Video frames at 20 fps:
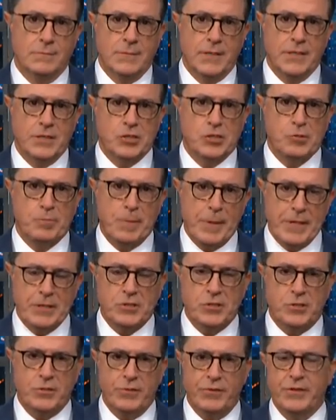In a
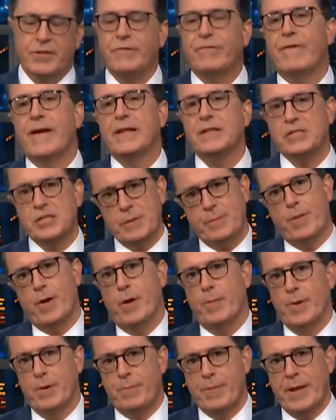speech to the Defense
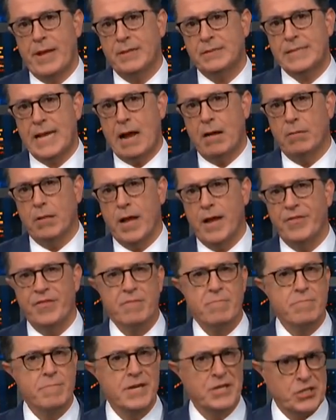Department, Pence outlined the
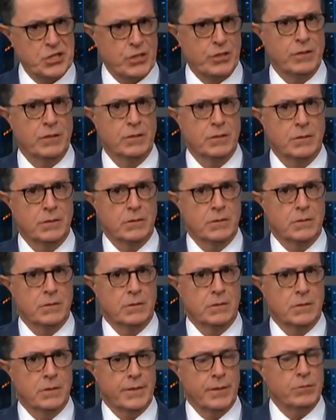mission
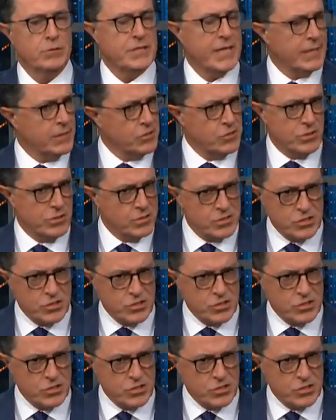that will take us to the